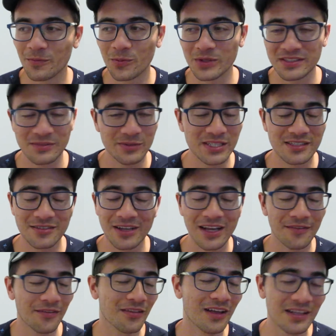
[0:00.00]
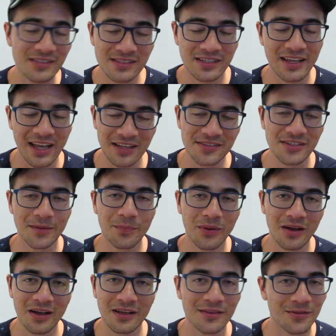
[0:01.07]
we still have lots to catch up
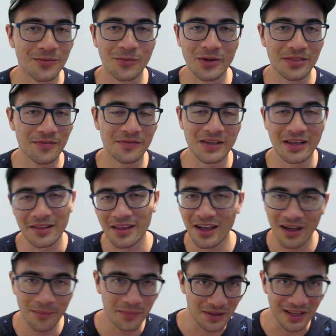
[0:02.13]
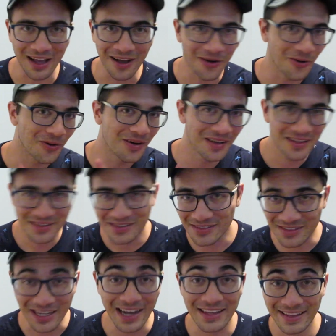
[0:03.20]
on with Vietnam, Laos,
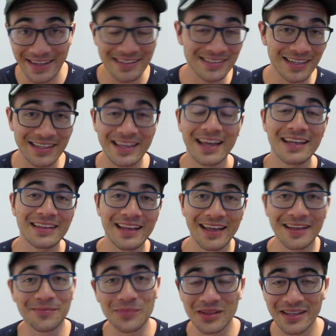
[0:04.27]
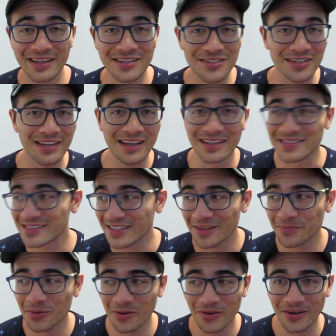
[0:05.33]
Thailand again, and Malaysia, and
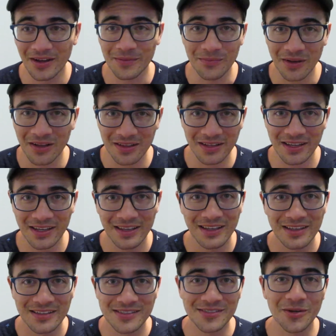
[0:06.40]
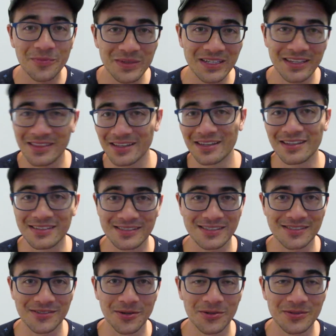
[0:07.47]
Singapore, and Bali. So many things,
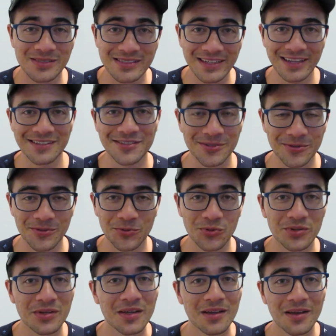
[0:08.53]
so stay tuned,